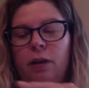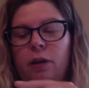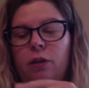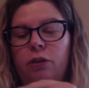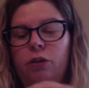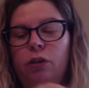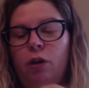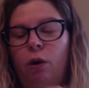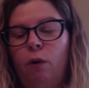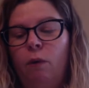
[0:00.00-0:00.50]

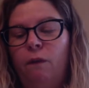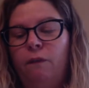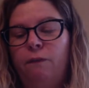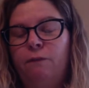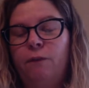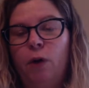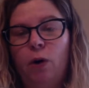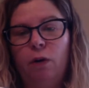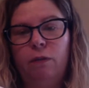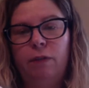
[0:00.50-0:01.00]
So
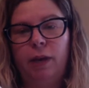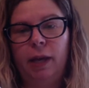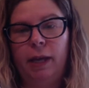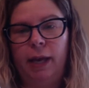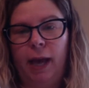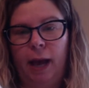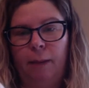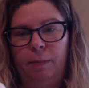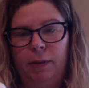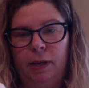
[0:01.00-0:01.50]
Fovea
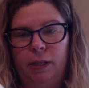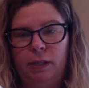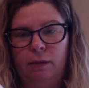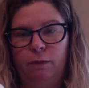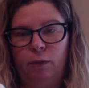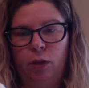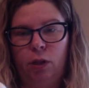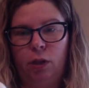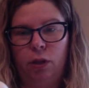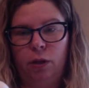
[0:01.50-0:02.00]
Capitus,
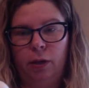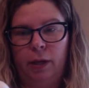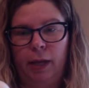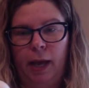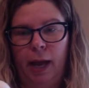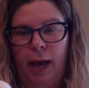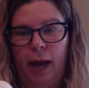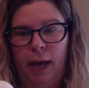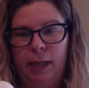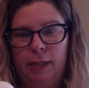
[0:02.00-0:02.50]
if we look
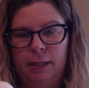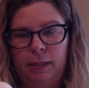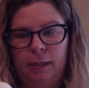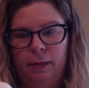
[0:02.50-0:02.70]
at